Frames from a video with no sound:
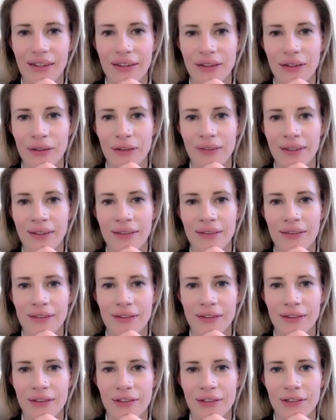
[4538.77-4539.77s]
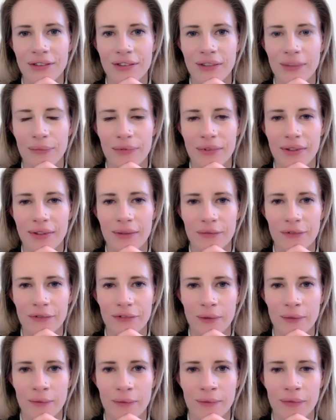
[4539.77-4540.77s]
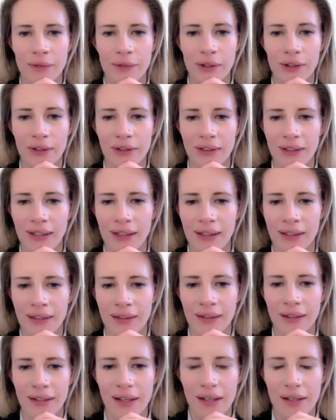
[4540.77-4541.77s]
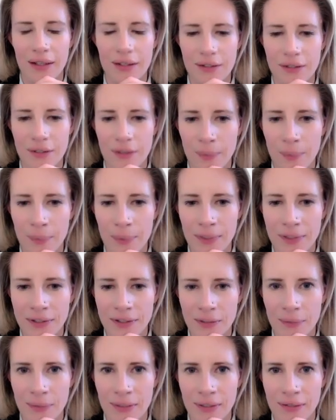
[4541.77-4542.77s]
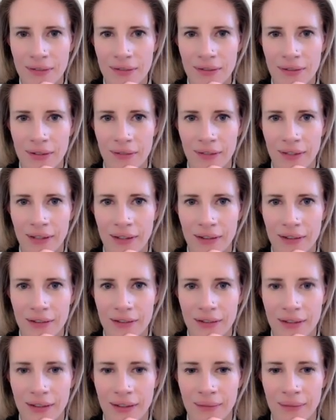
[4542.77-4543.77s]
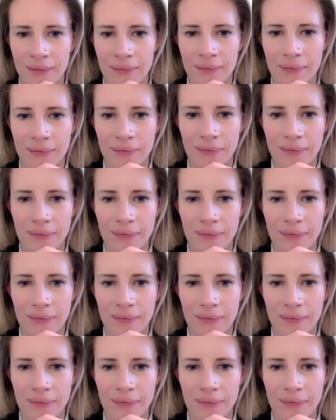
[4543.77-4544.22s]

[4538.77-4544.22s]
Johan, sorry to interrupt, from online. Some participants have a hard time.